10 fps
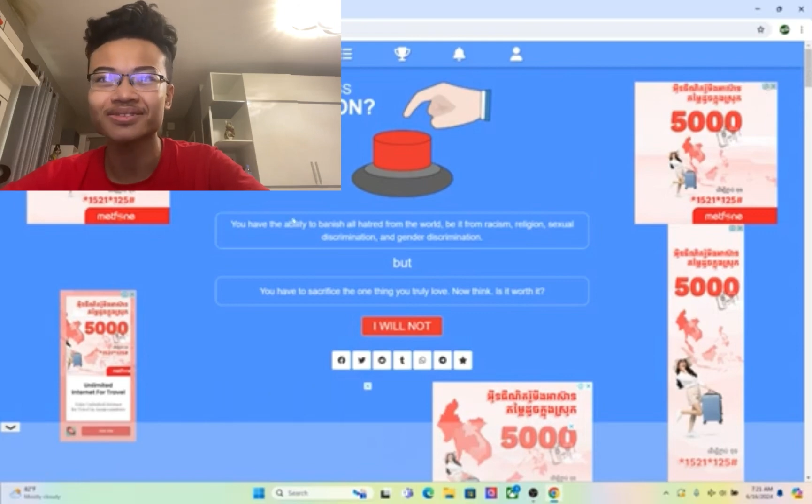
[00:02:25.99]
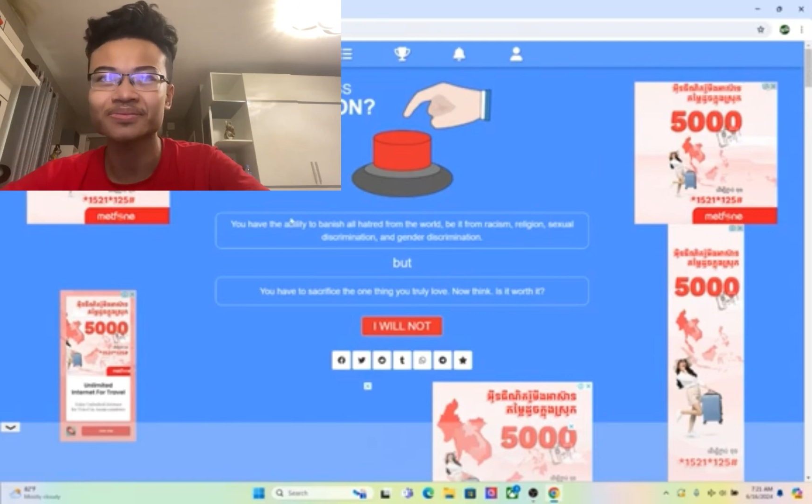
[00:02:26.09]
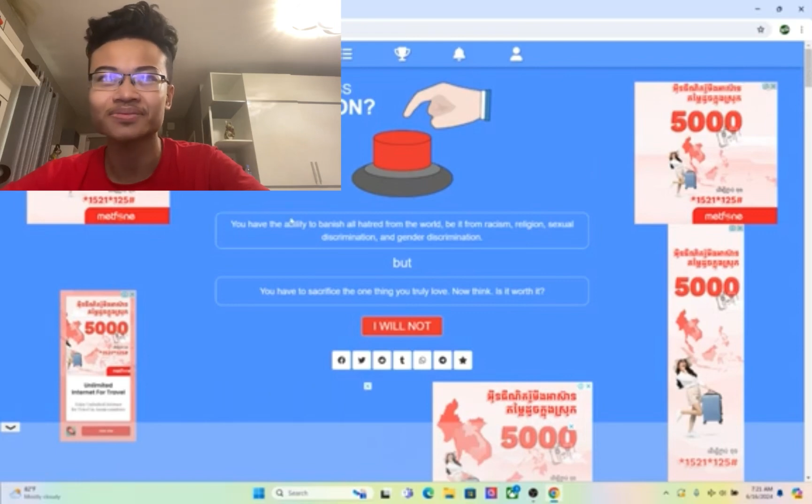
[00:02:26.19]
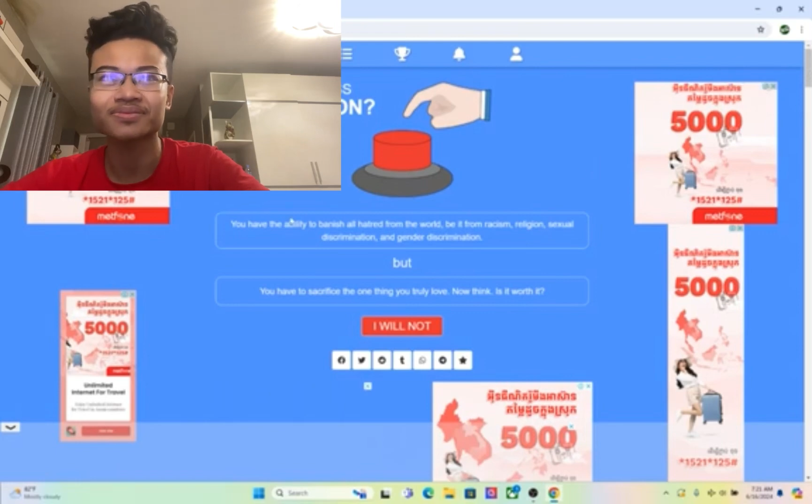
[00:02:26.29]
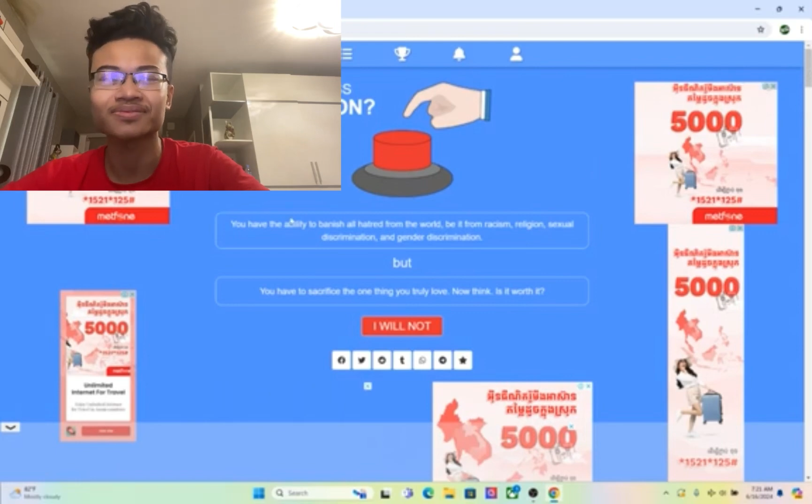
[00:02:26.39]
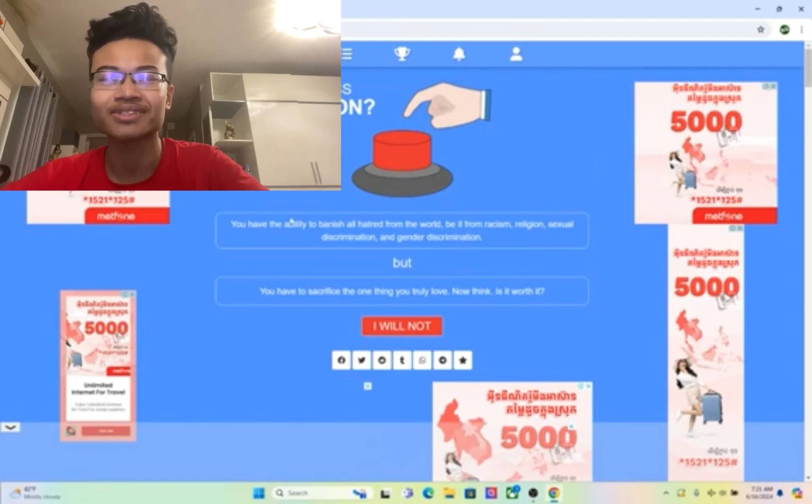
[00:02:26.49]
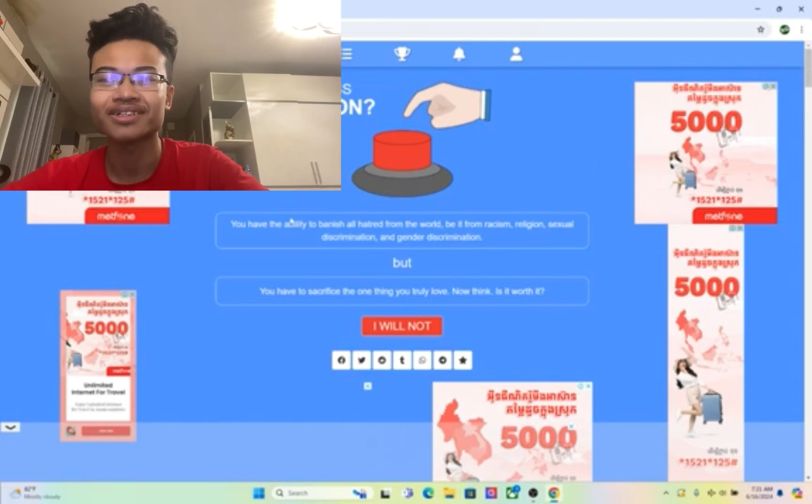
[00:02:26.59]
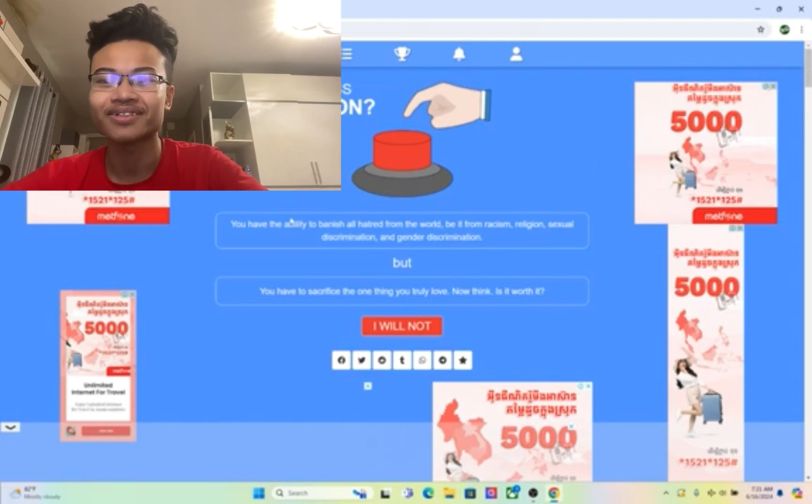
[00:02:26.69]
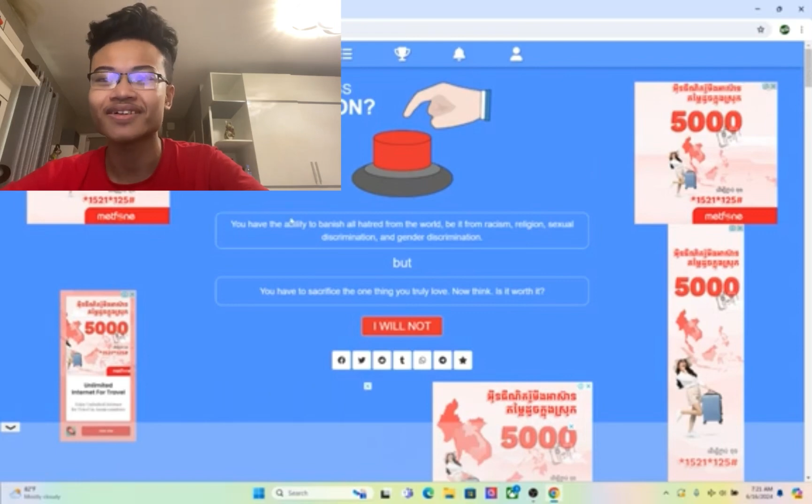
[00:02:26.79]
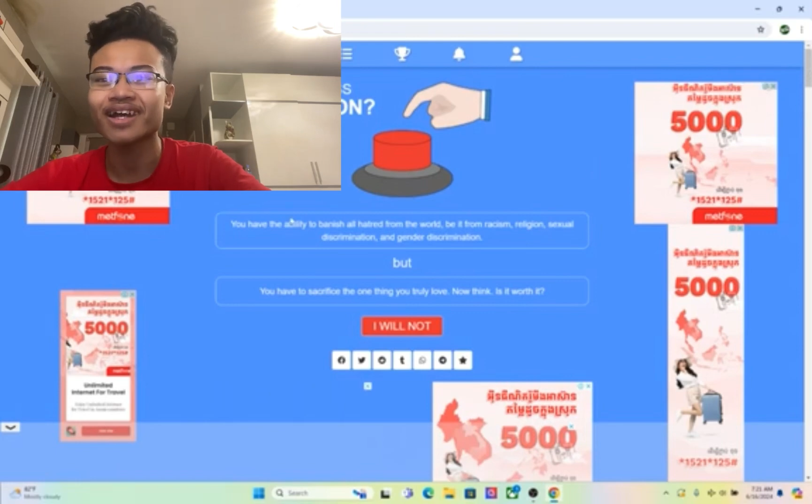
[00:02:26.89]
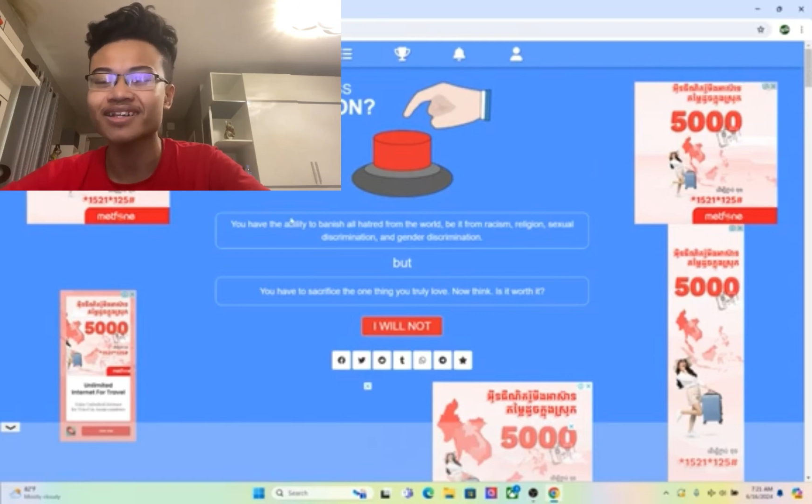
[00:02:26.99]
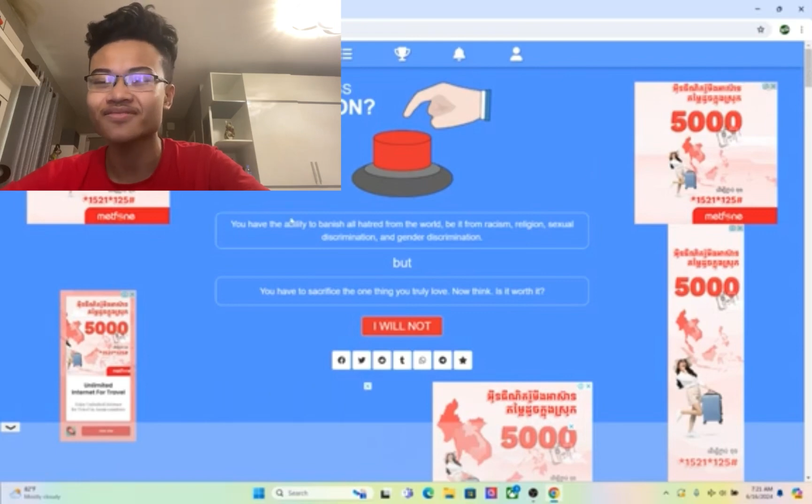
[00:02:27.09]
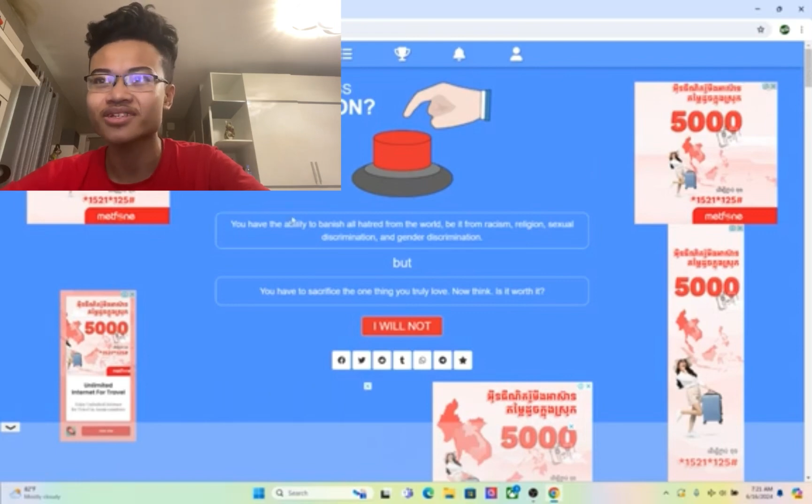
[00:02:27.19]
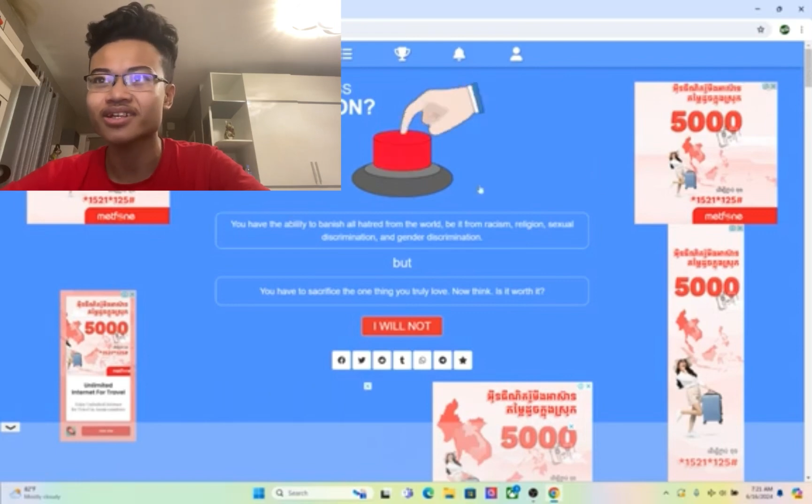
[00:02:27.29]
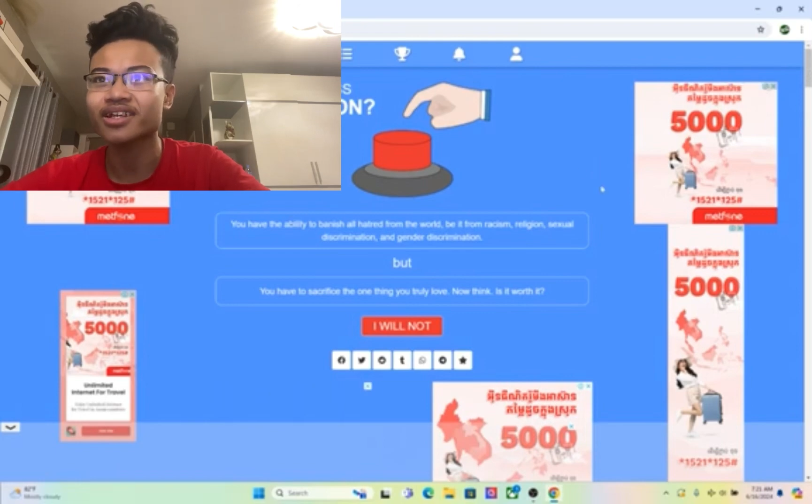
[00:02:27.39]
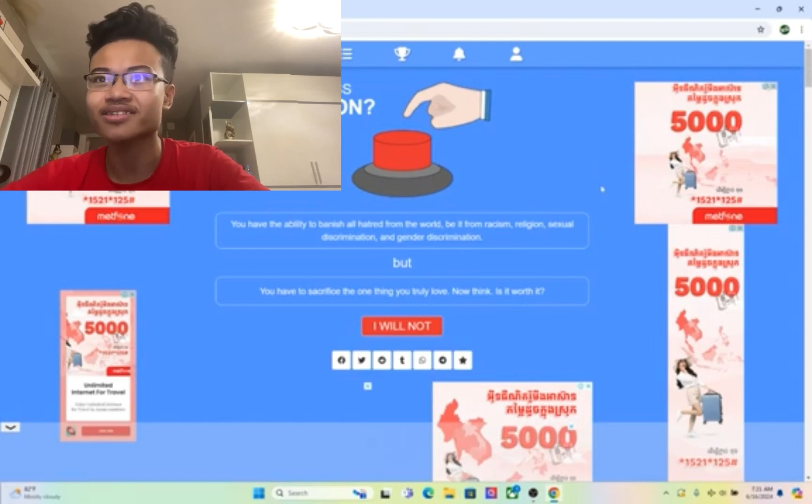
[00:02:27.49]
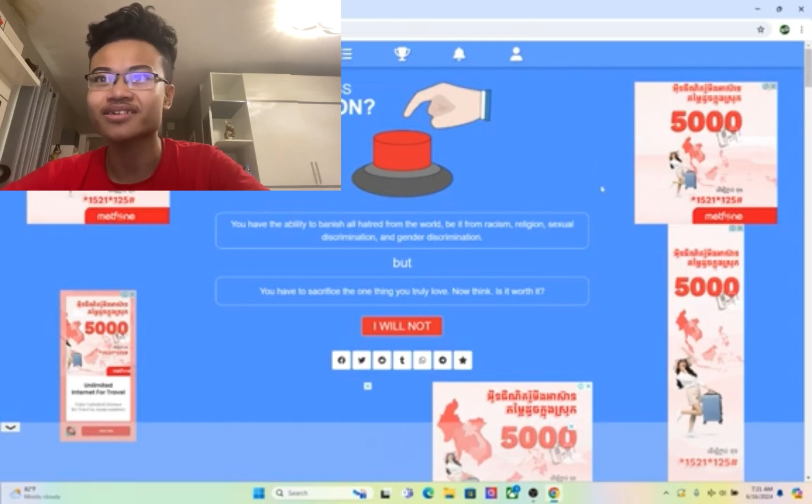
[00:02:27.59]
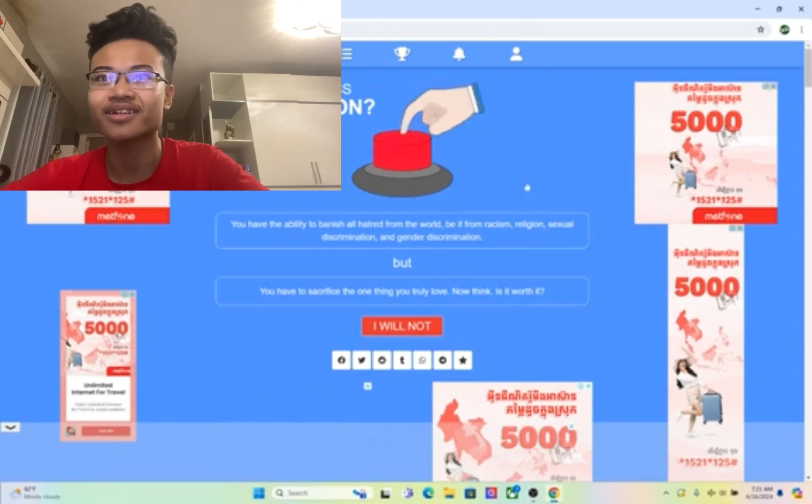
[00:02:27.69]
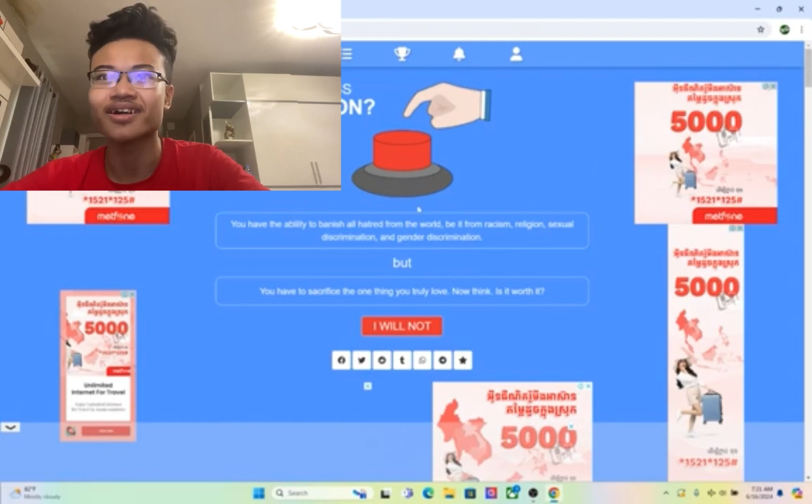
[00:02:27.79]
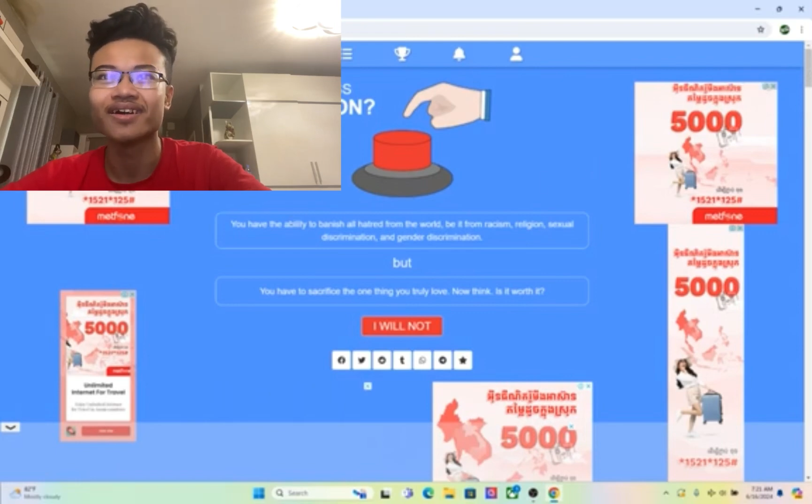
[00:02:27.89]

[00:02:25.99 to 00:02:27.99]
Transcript: Mmm right? being sarcastic now.